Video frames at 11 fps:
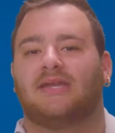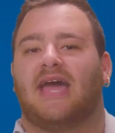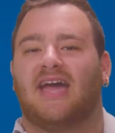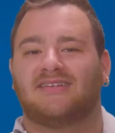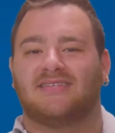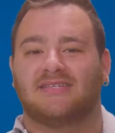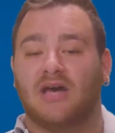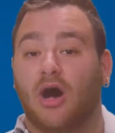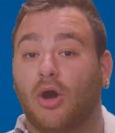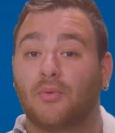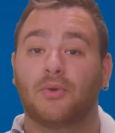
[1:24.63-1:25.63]
can access
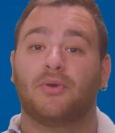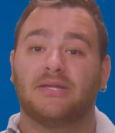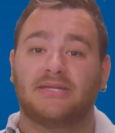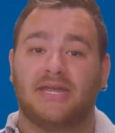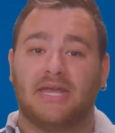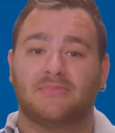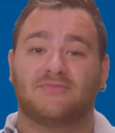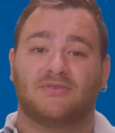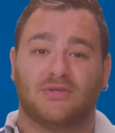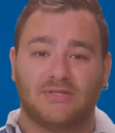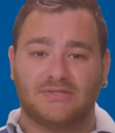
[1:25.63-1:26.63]
all recorded names
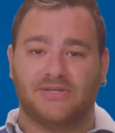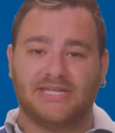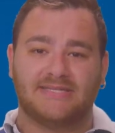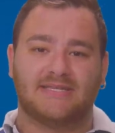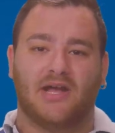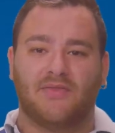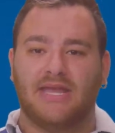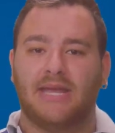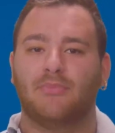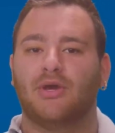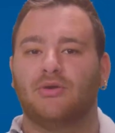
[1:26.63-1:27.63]
for their students on the
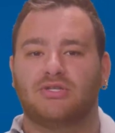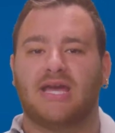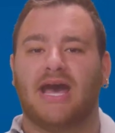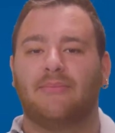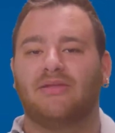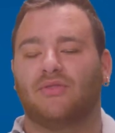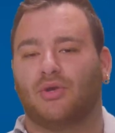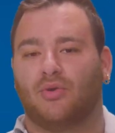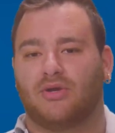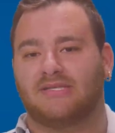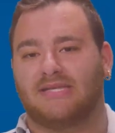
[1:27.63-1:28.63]
Name Coach tab in their
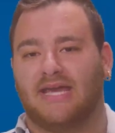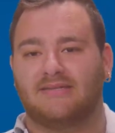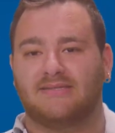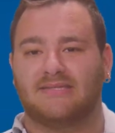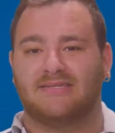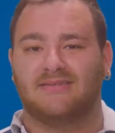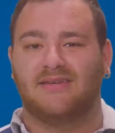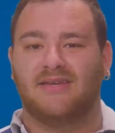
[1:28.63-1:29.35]
course sites.